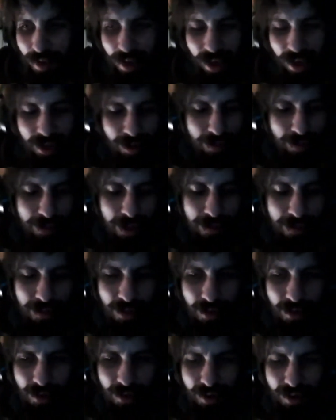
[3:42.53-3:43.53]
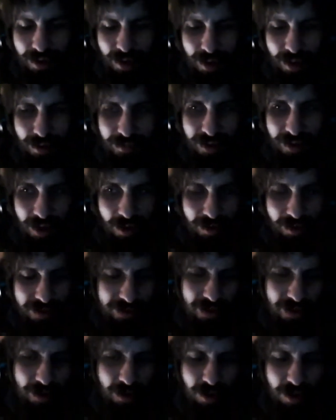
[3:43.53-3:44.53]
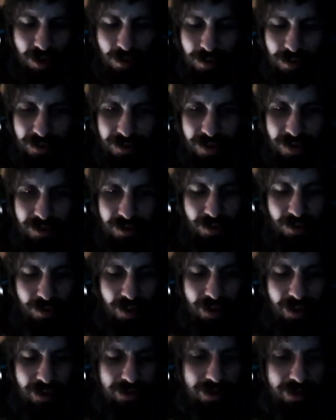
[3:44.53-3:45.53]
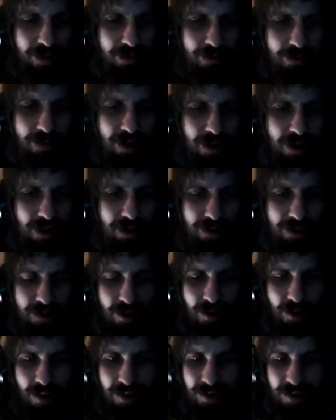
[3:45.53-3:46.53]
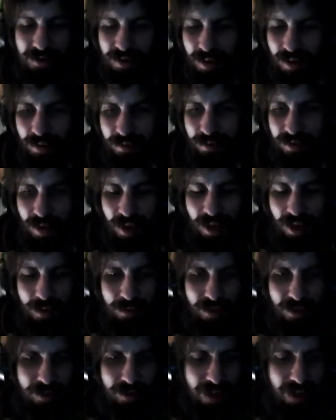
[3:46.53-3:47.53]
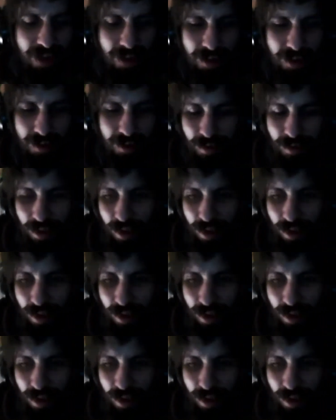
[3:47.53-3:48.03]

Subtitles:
I know people live there. It's a horrible situation, but at the same time, you can't